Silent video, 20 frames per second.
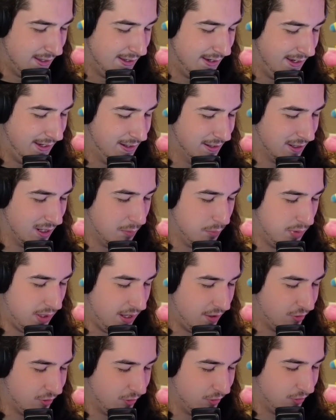You're gonna
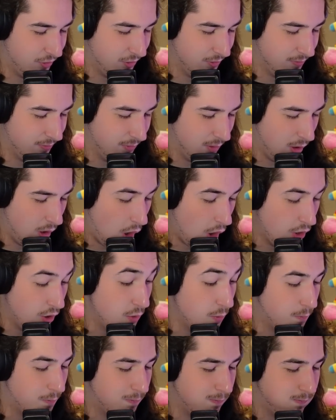Blast, aren't you? You...
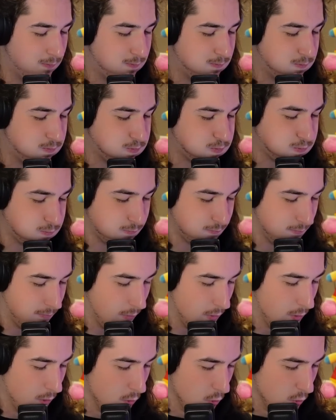
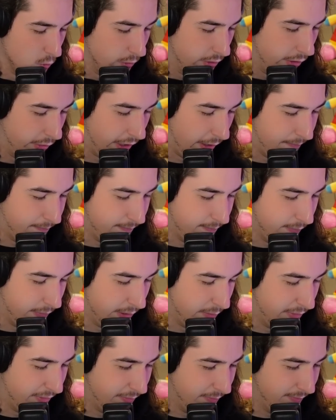Okay, wait
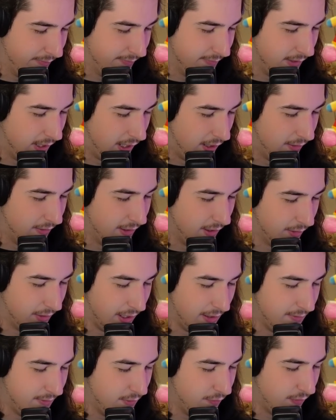a minute. Oh,
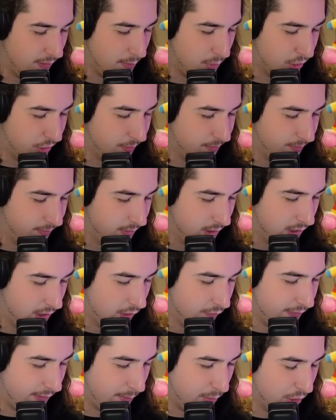okay, you fumbled. You
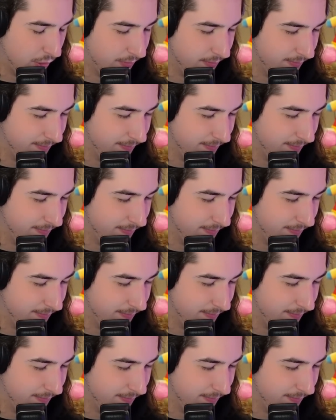fumbled.